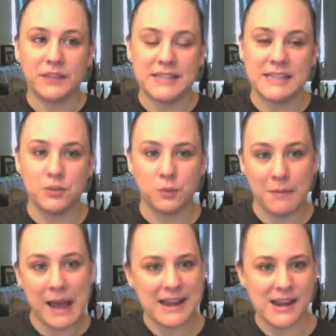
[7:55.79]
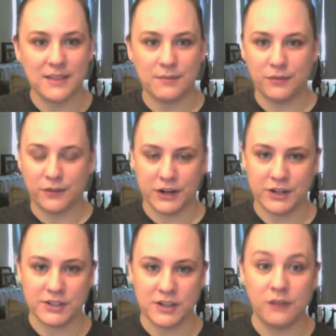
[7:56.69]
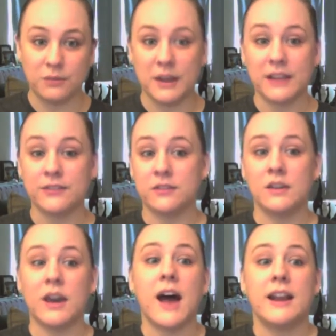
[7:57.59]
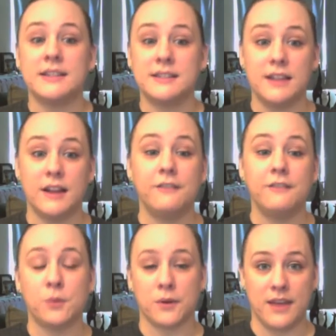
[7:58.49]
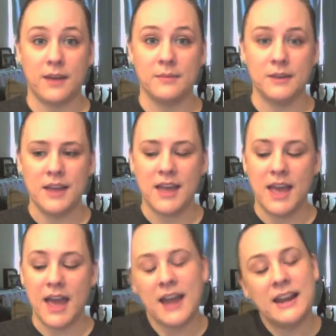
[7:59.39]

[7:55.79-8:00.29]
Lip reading: is he's reminding them first of what God has done for them. And